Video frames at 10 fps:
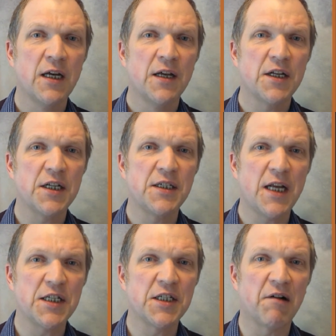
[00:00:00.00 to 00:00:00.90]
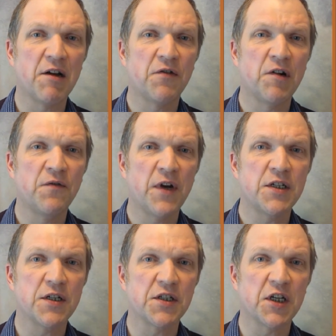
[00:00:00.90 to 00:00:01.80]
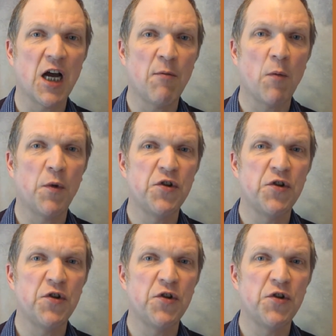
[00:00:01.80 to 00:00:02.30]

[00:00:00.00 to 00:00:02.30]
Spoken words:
that is necessary for inventors to come up with